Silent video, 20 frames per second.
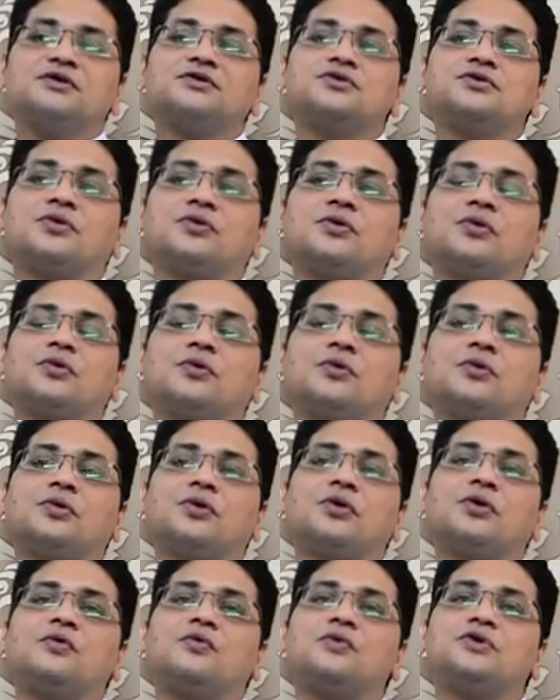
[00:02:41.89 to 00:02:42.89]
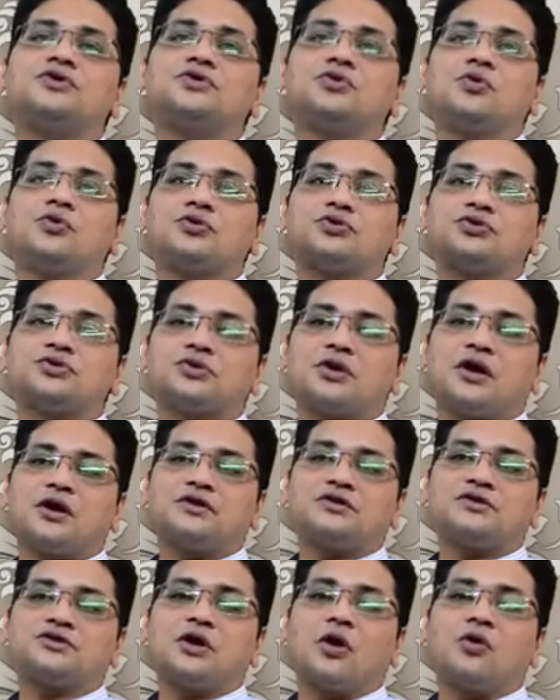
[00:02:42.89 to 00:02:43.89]
So we source
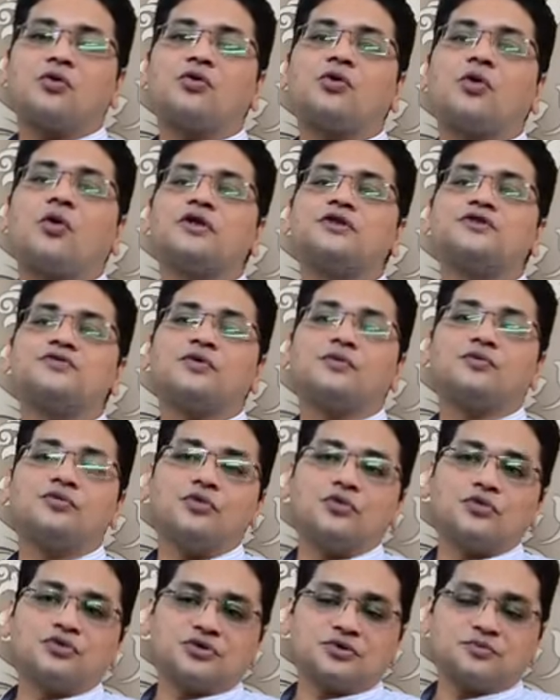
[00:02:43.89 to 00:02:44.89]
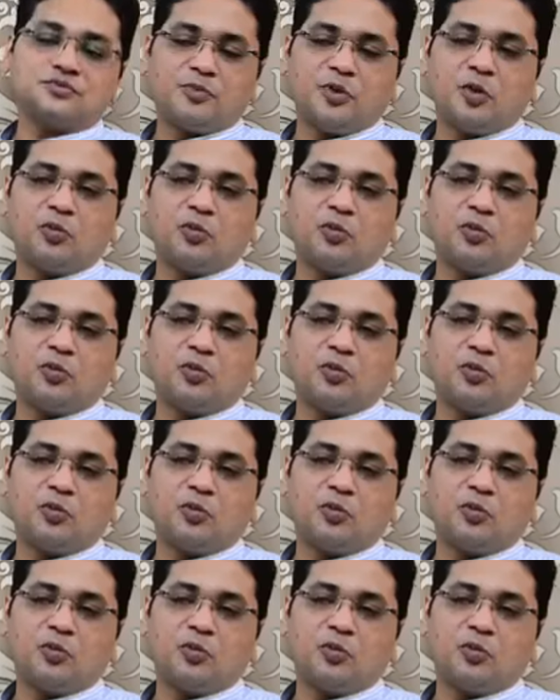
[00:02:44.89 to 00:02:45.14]
and scout coins from those